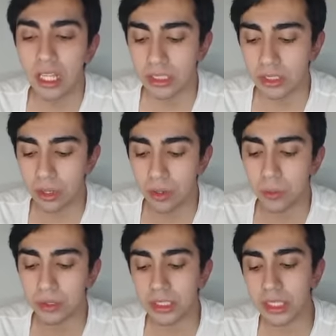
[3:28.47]

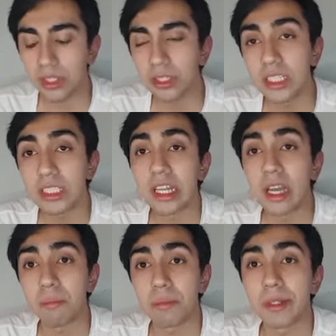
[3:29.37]
So the second is the
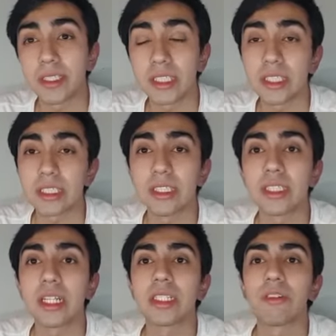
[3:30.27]
epicenter,
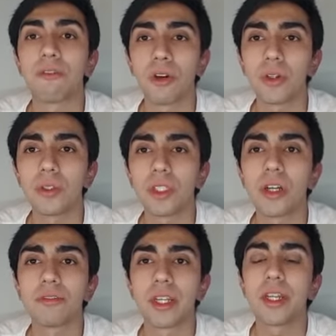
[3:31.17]
that is the focus
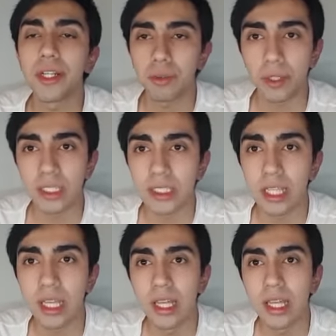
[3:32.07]
of the earthquakes.